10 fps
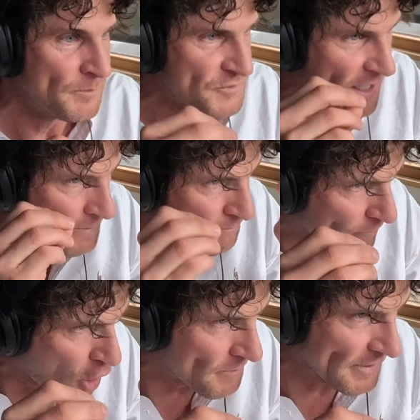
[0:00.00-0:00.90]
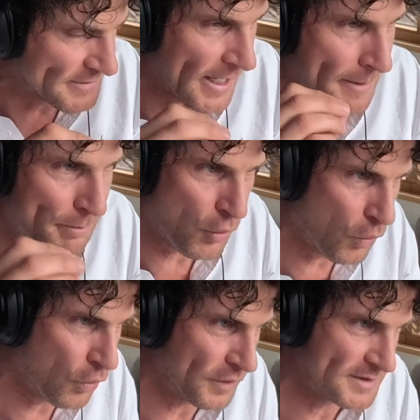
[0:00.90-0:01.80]
take a moment, take a
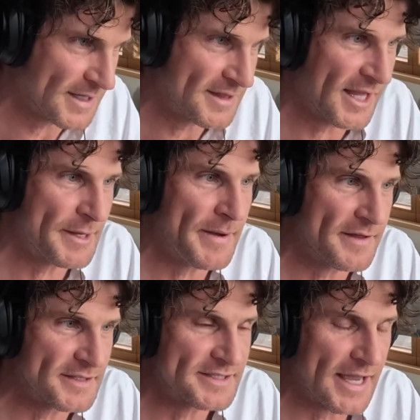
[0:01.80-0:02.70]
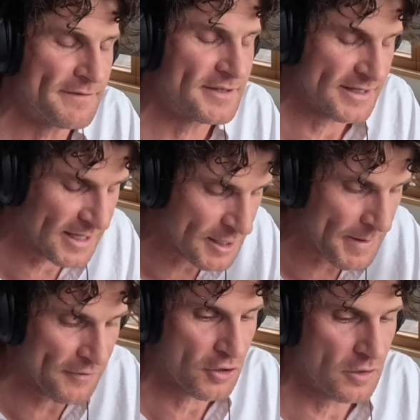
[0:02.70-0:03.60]
pause and think about the safety, think
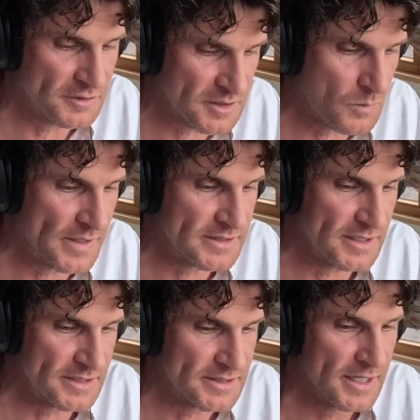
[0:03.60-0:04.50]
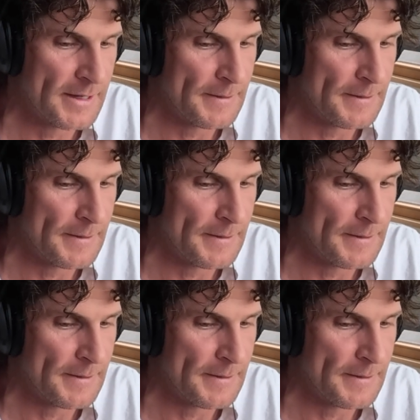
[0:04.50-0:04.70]
about the consequences,